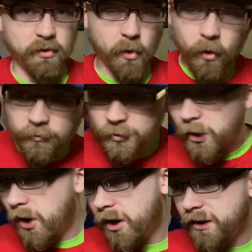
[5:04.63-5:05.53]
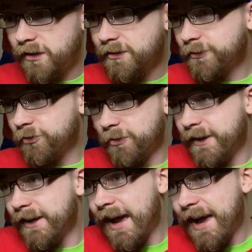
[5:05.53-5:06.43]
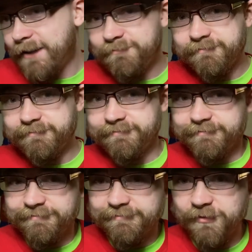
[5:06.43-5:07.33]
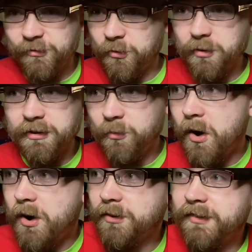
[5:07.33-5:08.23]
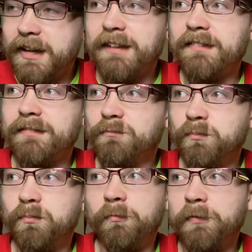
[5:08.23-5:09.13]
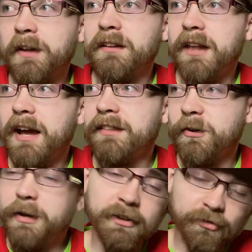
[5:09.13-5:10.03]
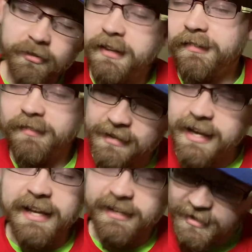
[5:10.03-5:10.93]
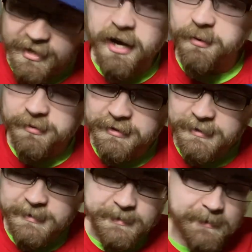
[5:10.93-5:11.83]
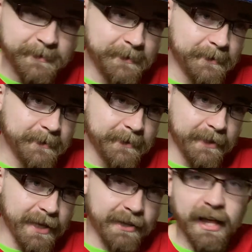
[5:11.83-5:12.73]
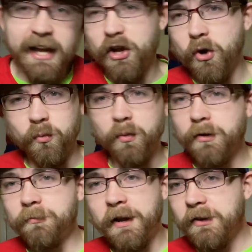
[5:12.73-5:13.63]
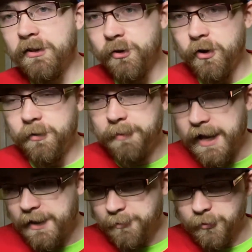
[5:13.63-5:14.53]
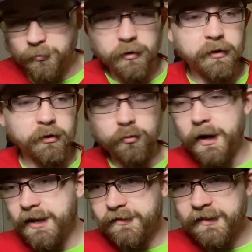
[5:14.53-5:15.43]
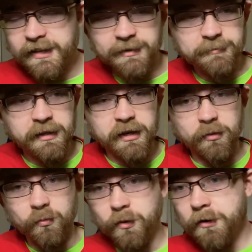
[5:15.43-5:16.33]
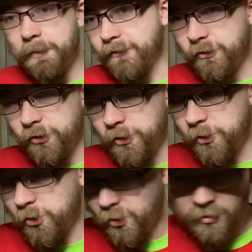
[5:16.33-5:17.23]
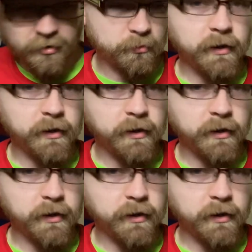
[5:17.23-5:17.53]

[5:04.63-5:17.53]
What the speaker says: Overall, Trinidad sort of walked in feeling like their ish didn't stink, you know? And like, oh, we're very good on paper. We're a great team. We're about to turn a corner.